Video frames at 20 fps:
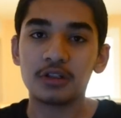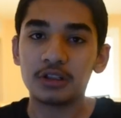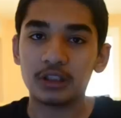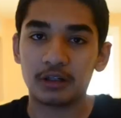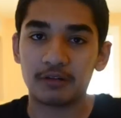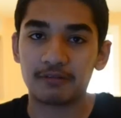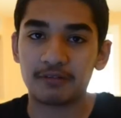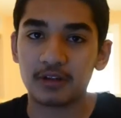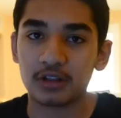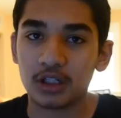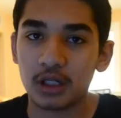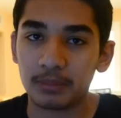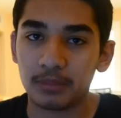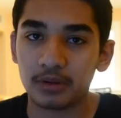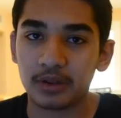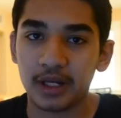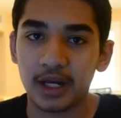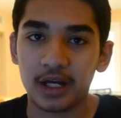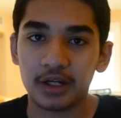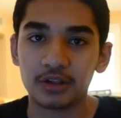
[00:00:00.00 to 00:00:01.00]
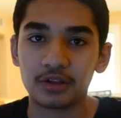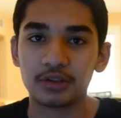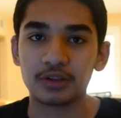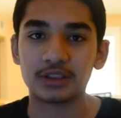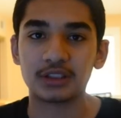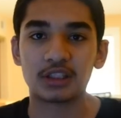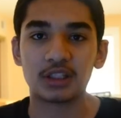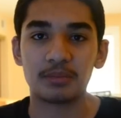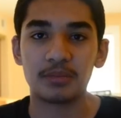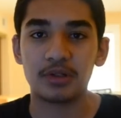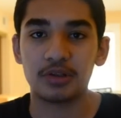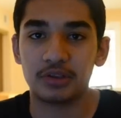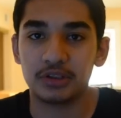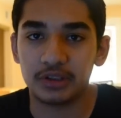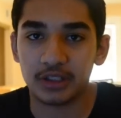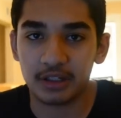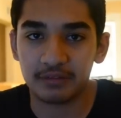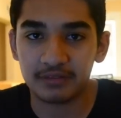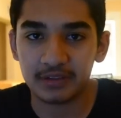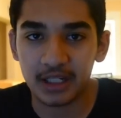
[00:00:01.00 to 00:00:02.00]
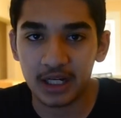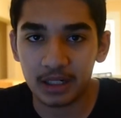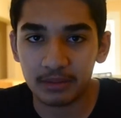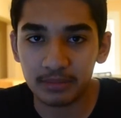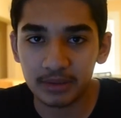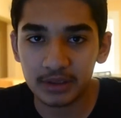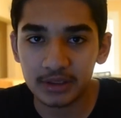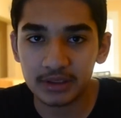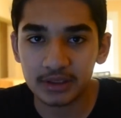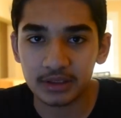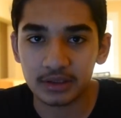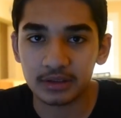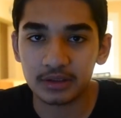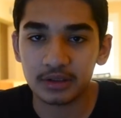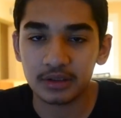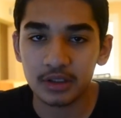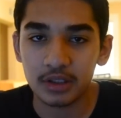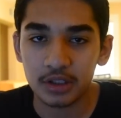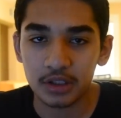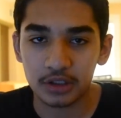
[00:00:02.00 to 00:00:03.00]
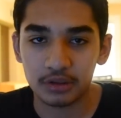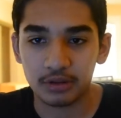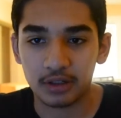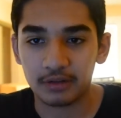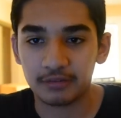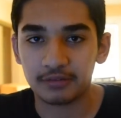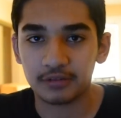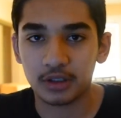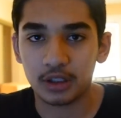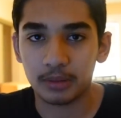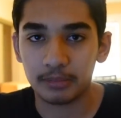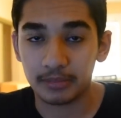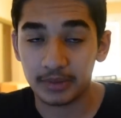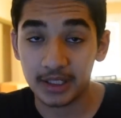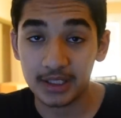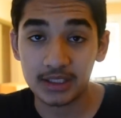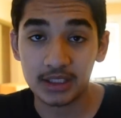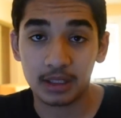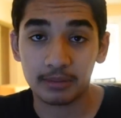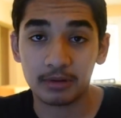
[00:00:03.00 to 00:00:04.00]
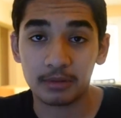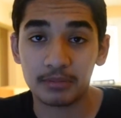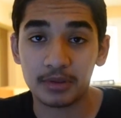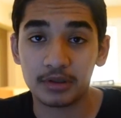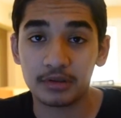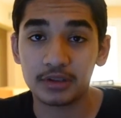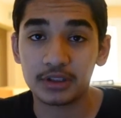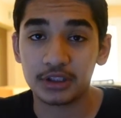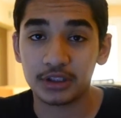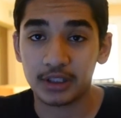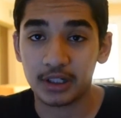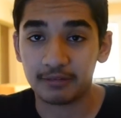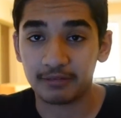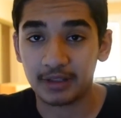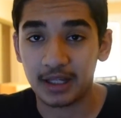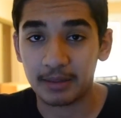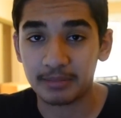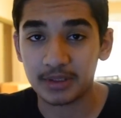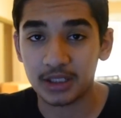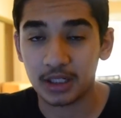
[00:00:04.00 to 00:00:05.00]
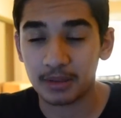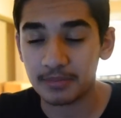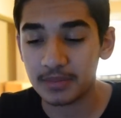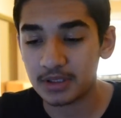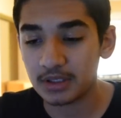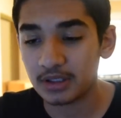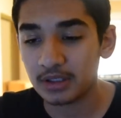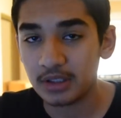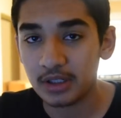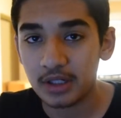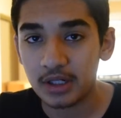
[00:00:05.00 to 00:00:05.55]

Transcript: You have a couple categories of computers. You have tablets, you have um, desktop computers, and you have laptops.